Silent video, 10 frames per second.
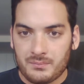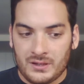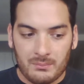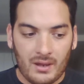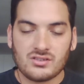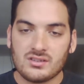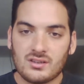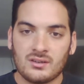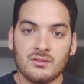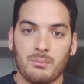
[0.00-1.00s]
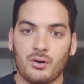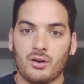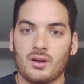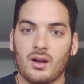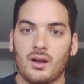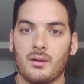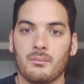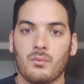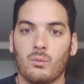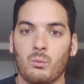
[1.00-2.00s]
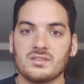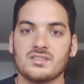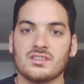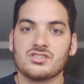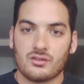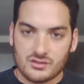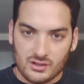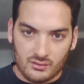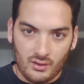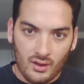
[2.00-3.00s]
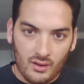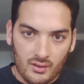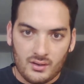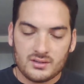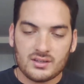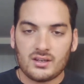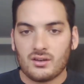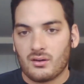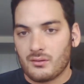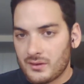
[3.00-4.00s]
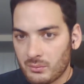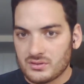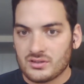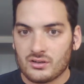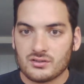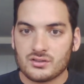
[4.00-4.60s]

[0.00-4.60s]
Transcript: he mentions in the book Winston Churchill. He said, he wasn't a good